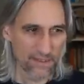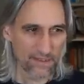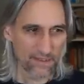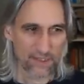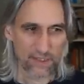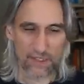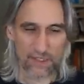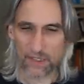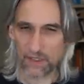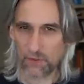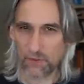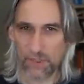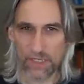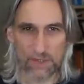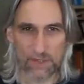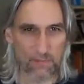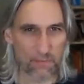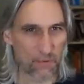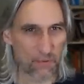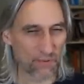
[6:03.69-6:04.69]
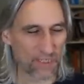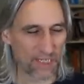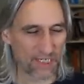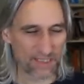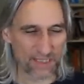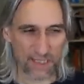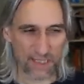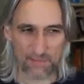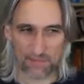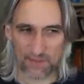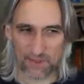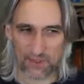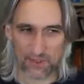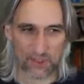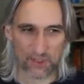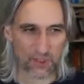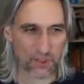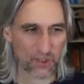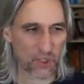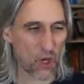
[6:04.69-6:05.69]
Tell you, queen and pawn endgame,
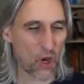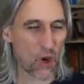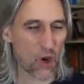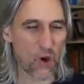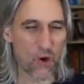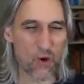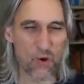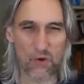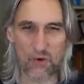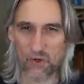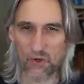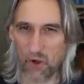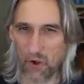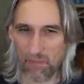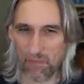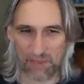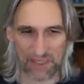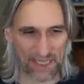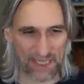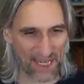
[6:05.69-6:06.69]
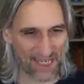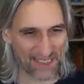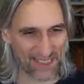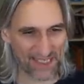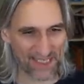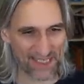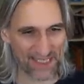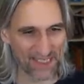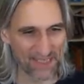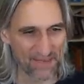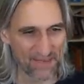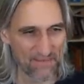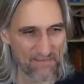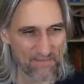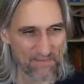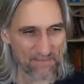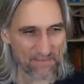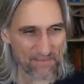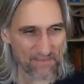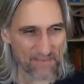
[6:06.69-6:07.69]
so complicated.
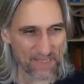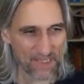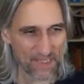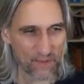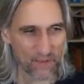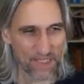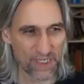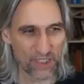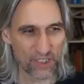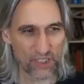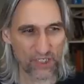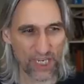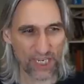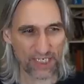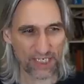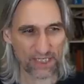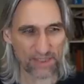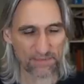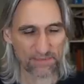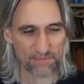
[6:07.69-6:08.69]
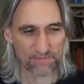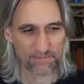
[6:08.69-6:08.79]
Queen check.